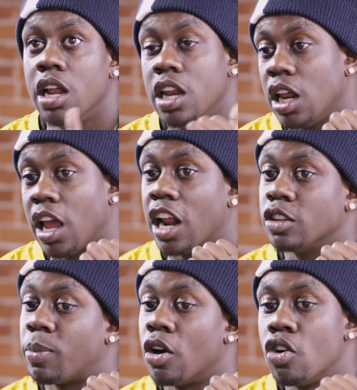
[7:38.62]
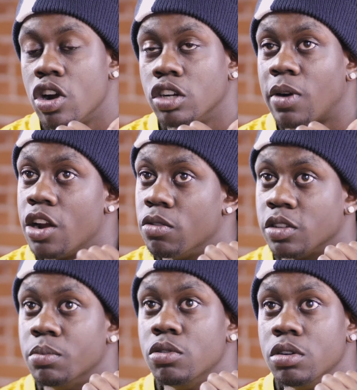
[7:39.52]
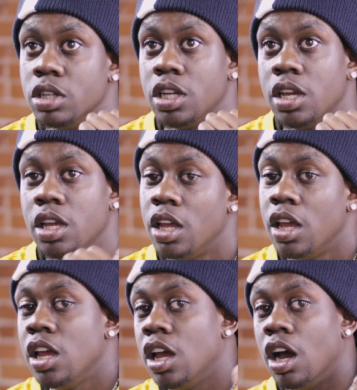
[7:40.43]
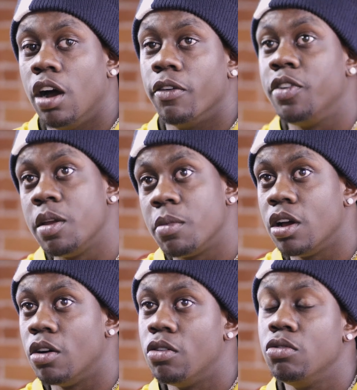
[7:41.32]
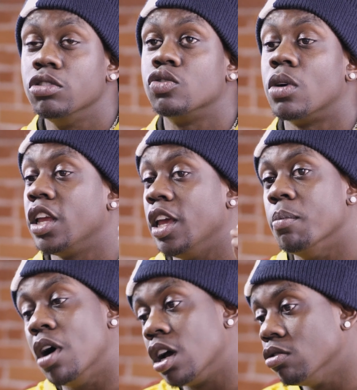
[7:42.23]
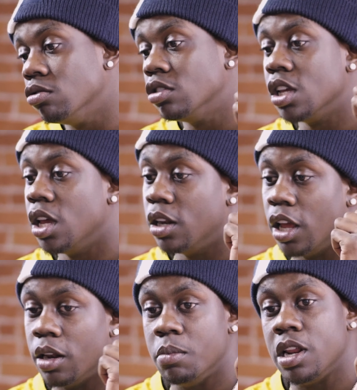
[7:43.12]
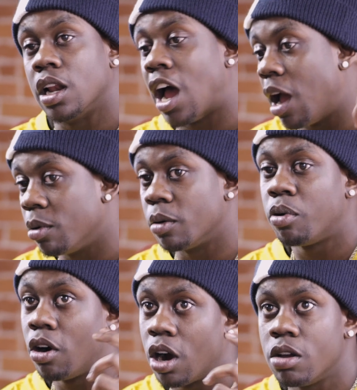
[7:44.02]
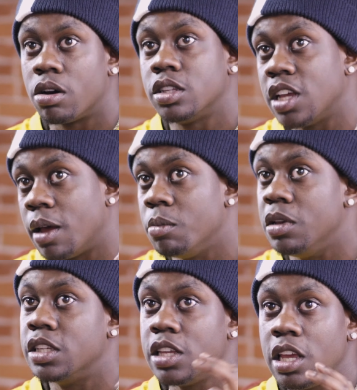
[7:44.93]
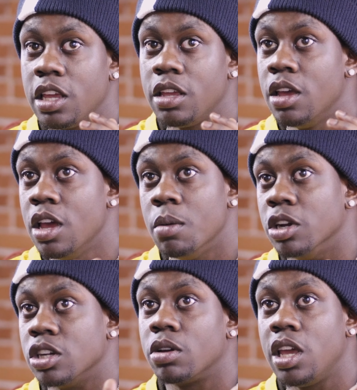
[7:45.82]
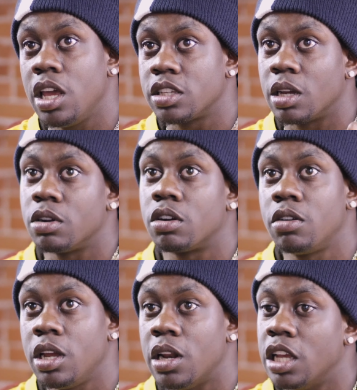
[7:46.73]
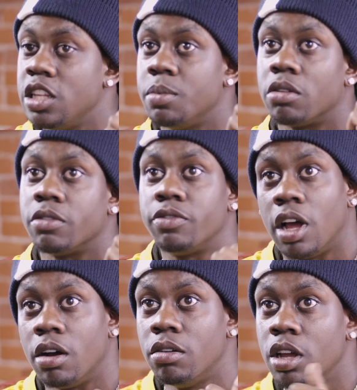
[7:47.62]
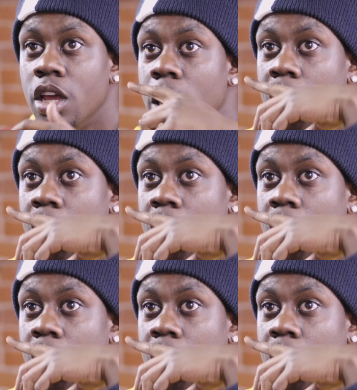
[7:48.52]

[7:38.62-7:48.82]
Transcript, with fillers: A nigga ain't got his priorities right, doing some bullshit. A female who just want to get bundles and, and be the hype of the party all the time and be seen, but your kids come to the crib, they sleeping on the floor